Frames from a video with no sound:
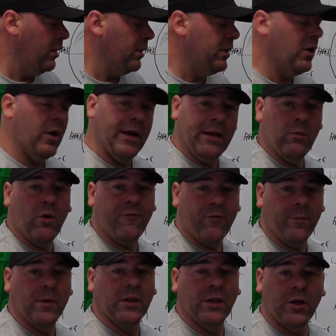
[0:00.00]
anywhere
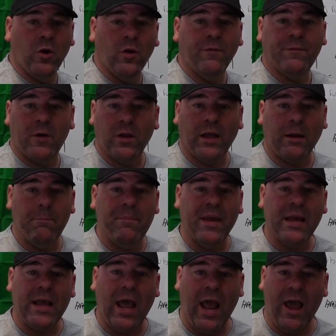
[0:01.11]
from a little. If they're like a
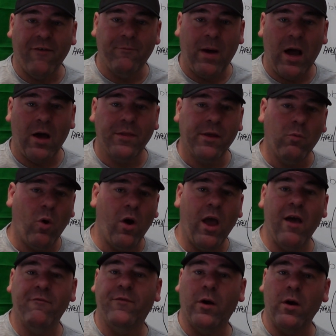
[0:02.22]
big half mile, they won't
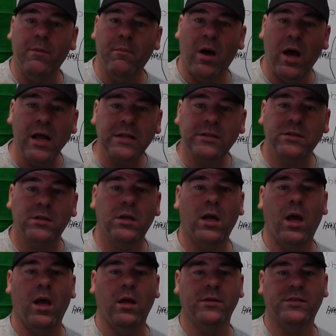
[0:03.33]
have very much.
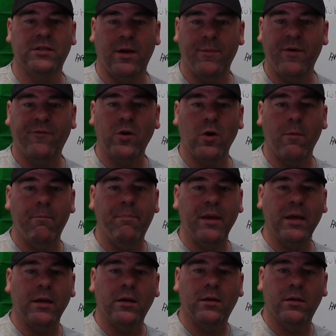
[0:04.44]
Some of your
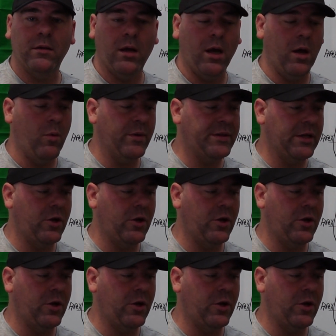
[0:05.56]
big, what they